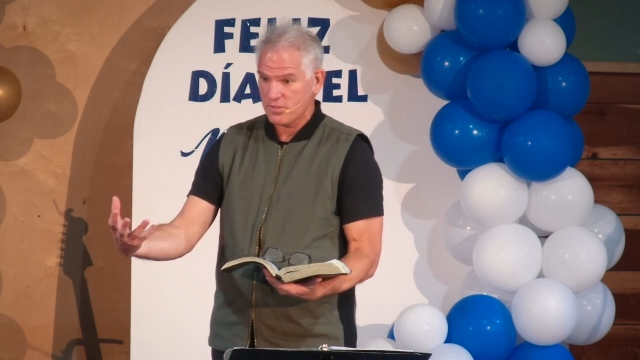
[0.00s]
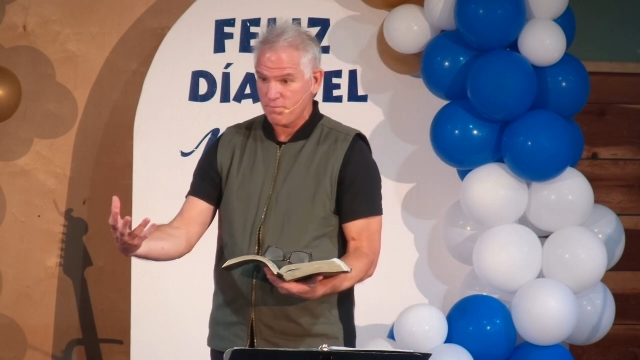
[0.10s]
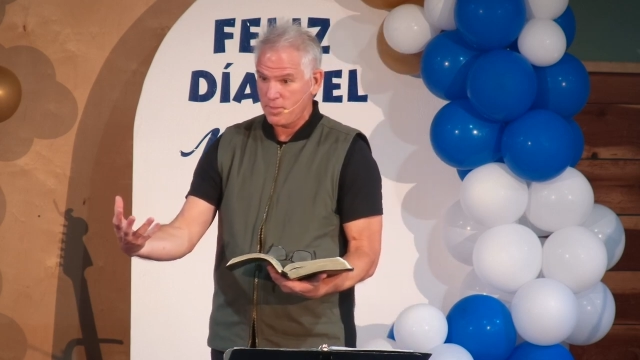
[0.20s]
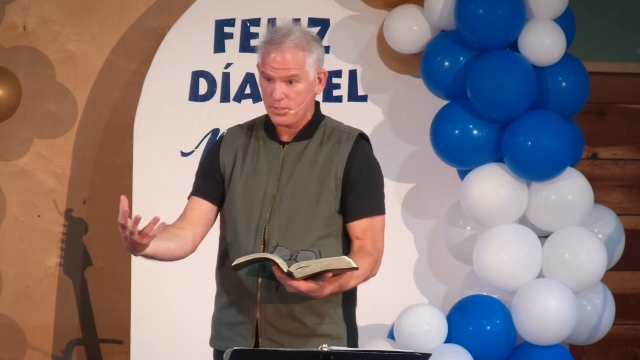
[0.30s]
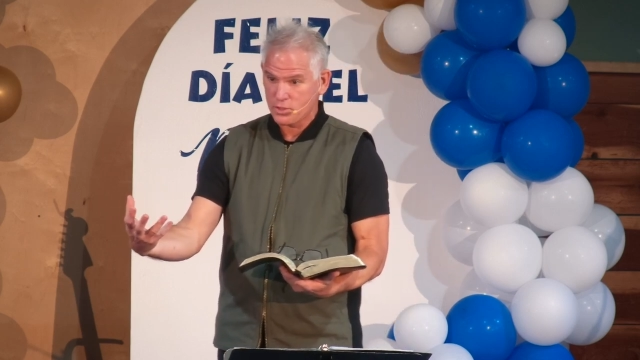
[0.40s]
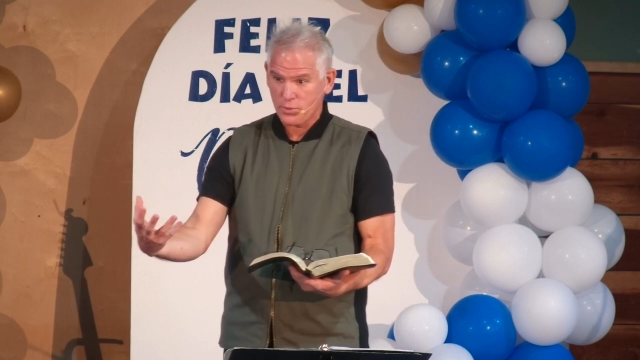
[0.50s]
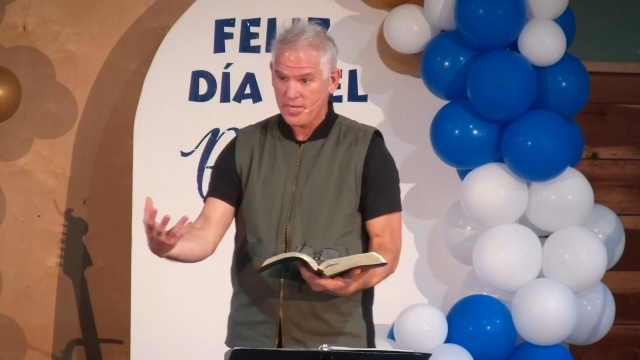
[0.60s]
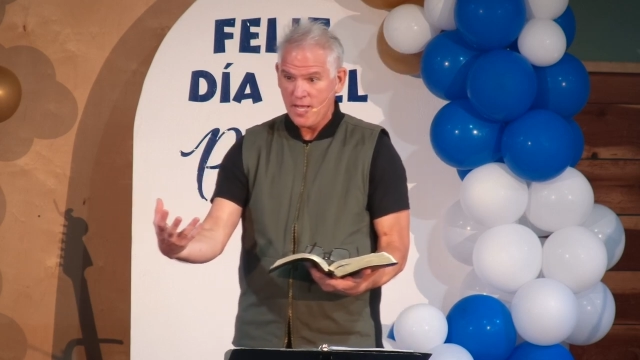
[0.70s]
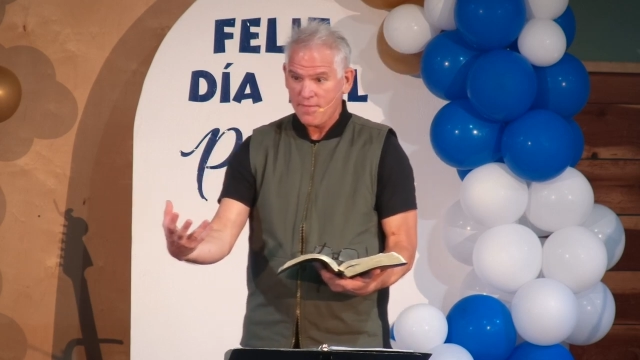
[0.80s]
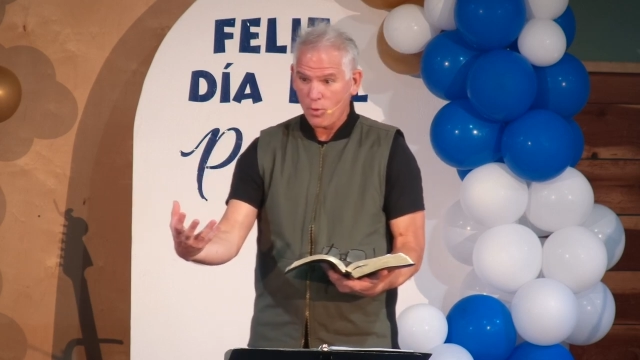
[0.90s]
of
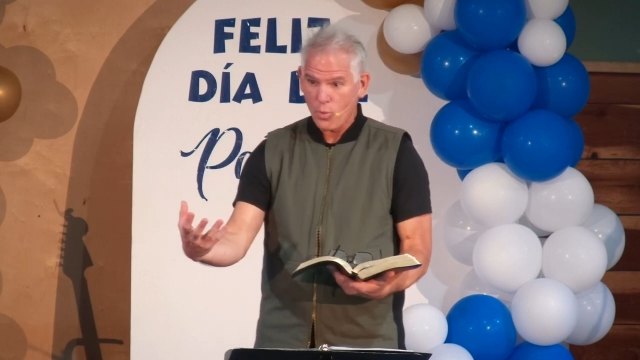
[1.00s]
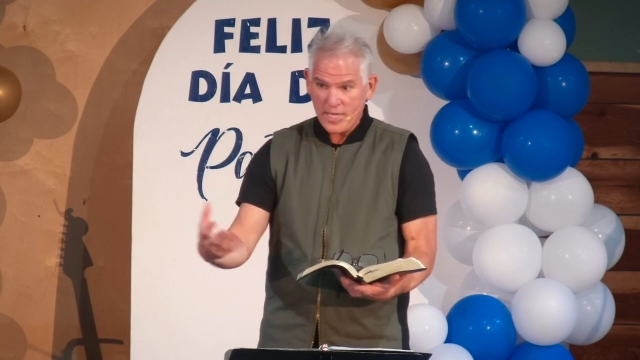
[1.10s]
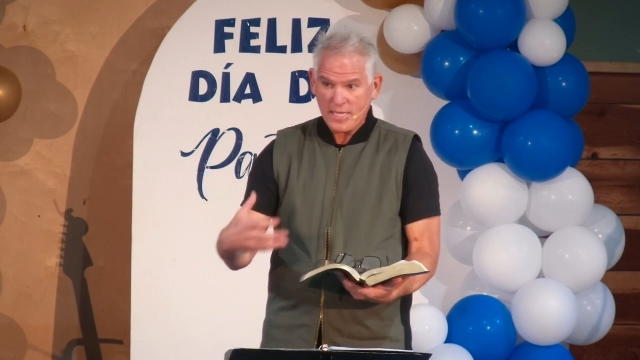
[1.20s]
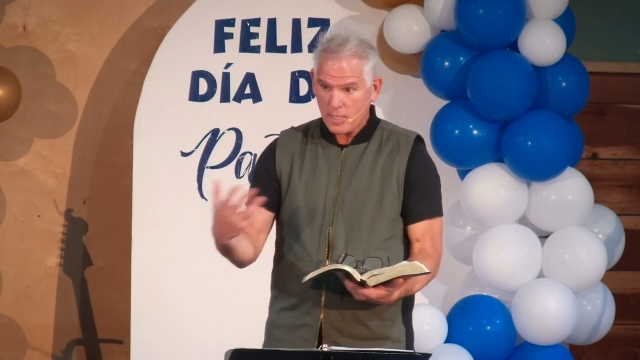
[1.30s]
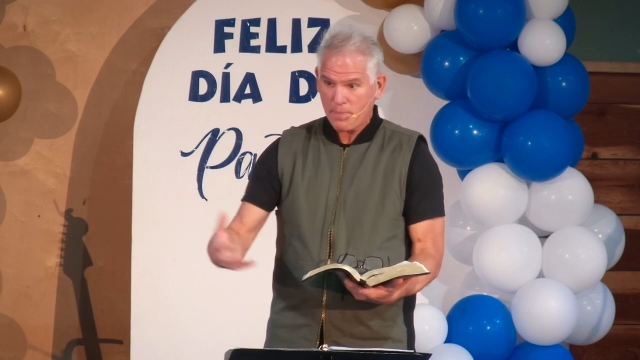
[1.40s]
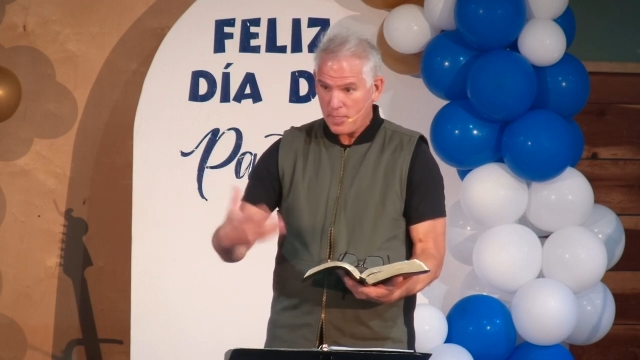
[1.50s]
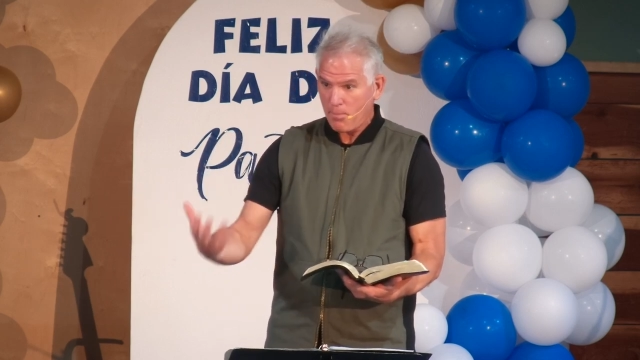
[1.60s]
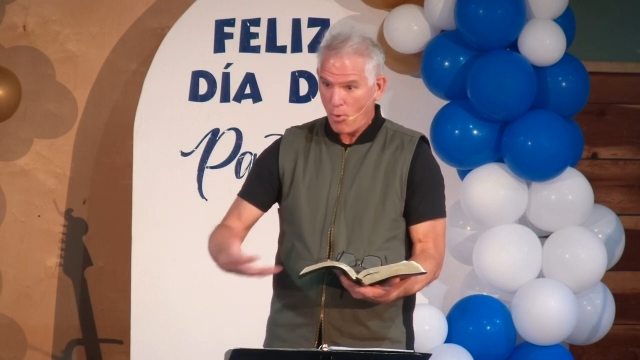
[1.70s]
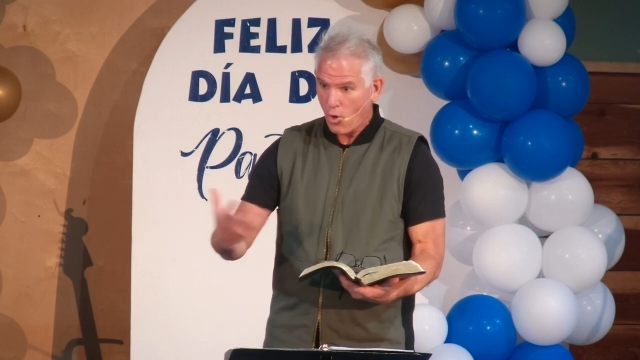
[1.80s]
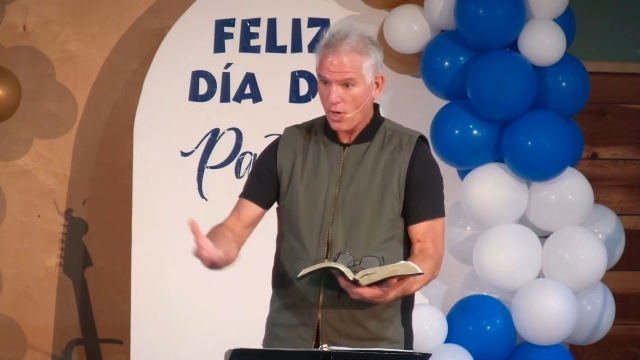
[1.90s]
ministry that we get to be a
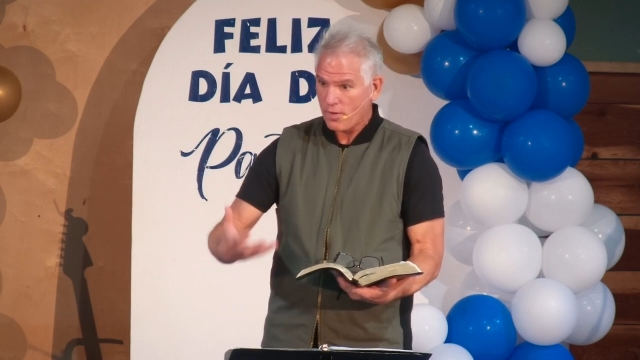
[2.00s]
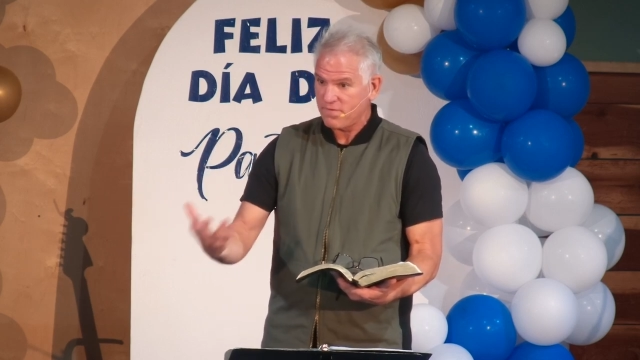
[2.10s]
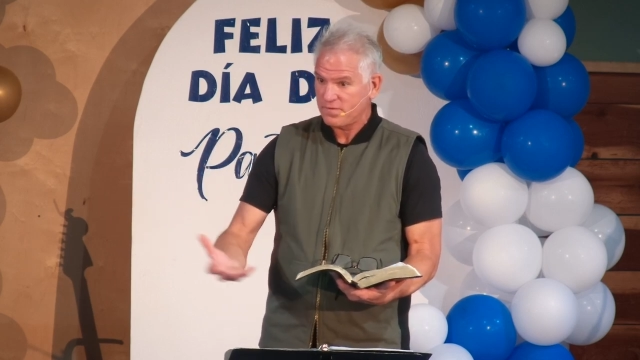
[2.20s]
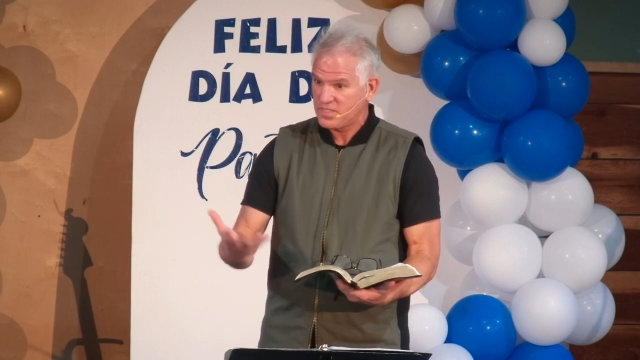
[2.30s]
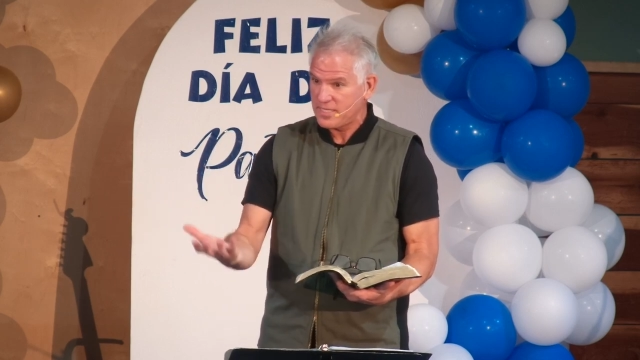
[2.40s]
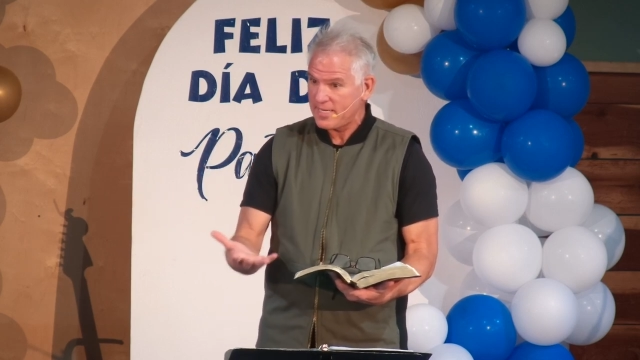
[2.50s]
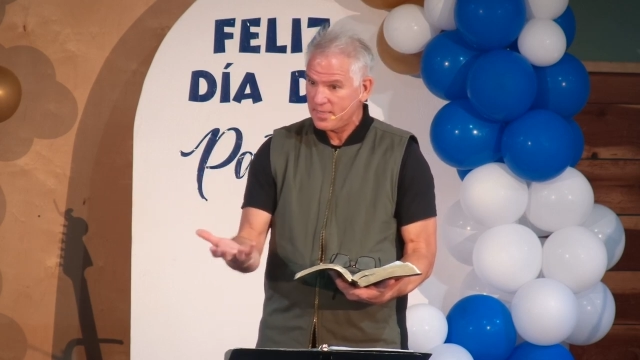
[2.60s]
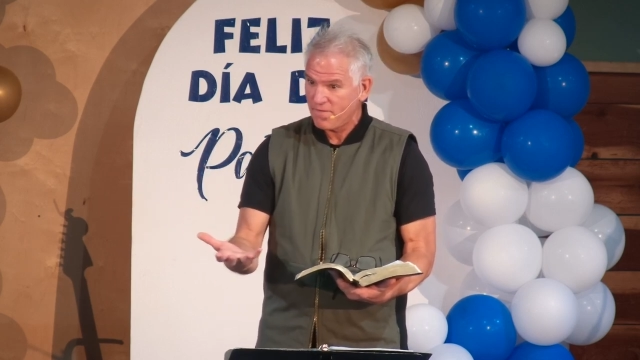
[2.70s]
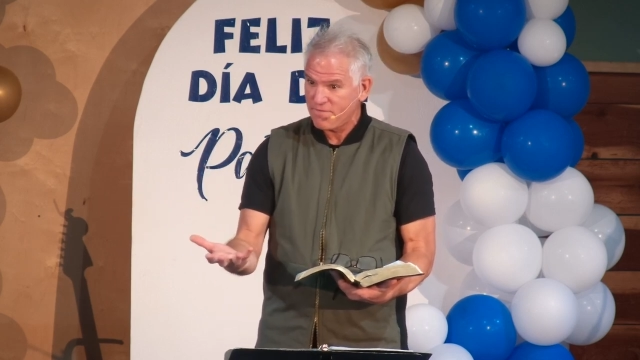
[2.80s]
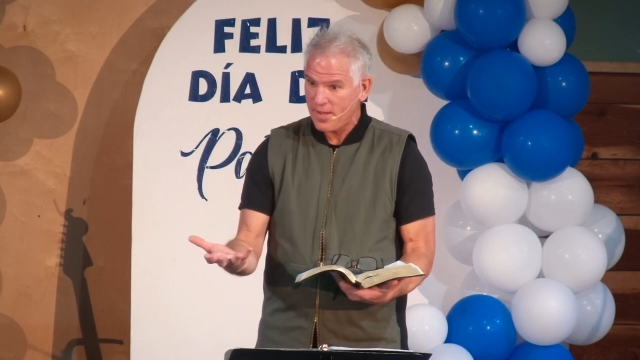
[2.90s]
part of
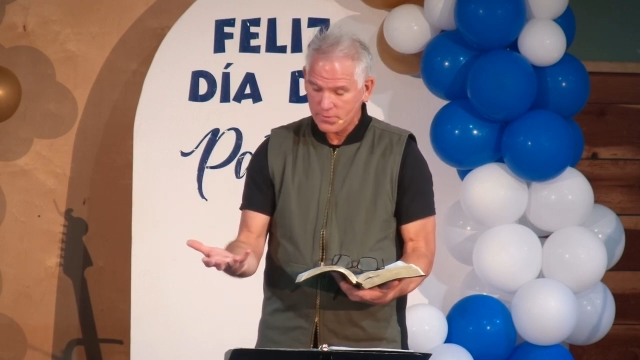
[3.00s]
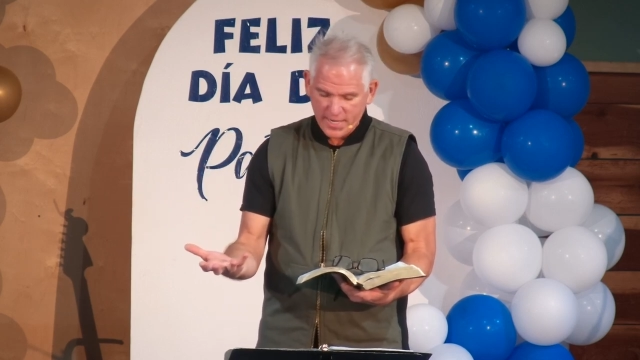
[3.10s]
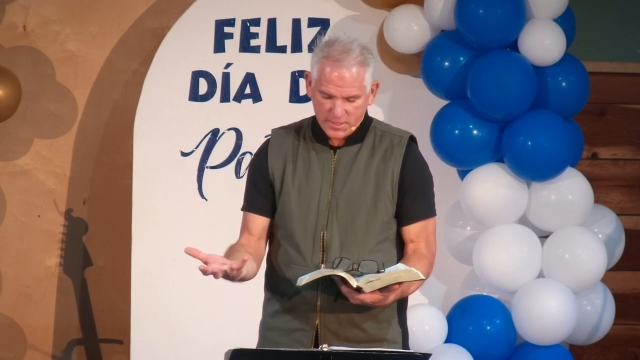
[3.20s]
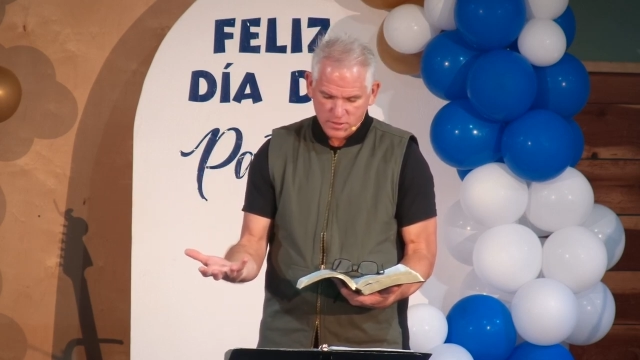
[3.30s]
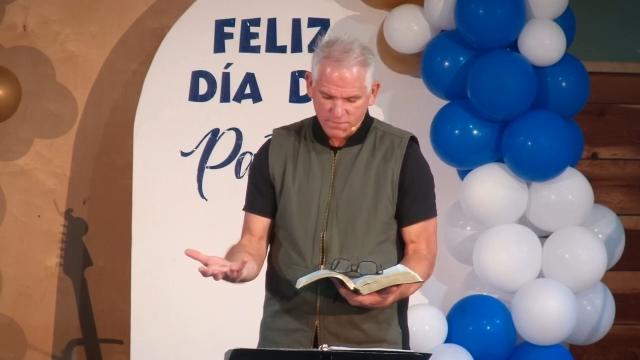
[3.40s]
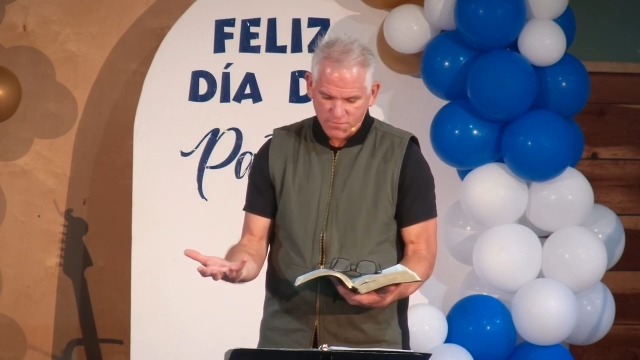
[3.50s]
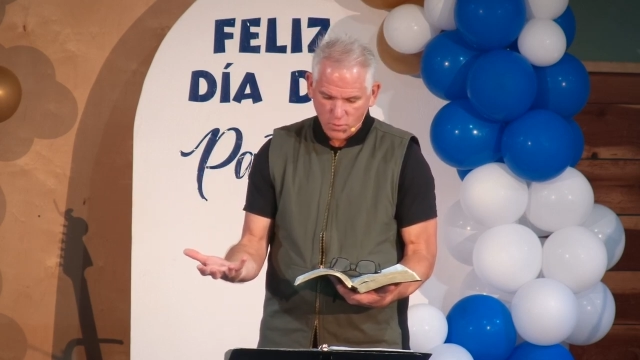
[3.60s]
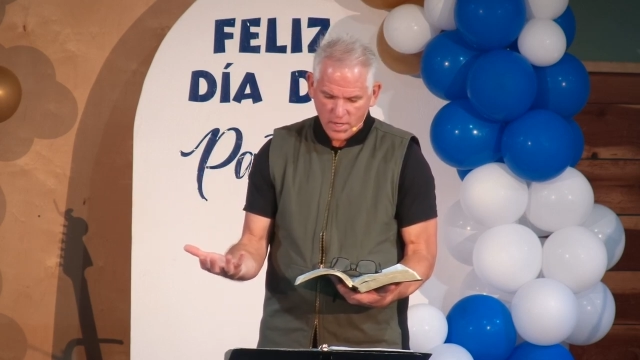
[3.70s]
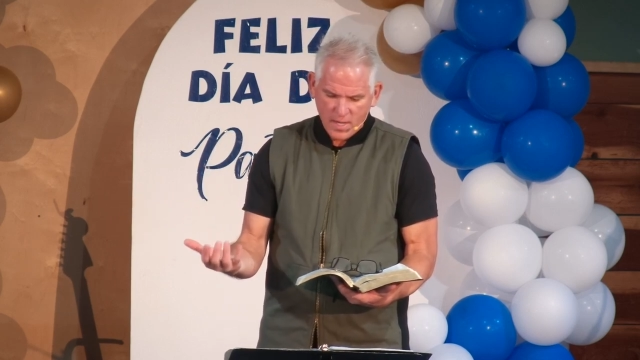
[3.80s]
setting the foundation for,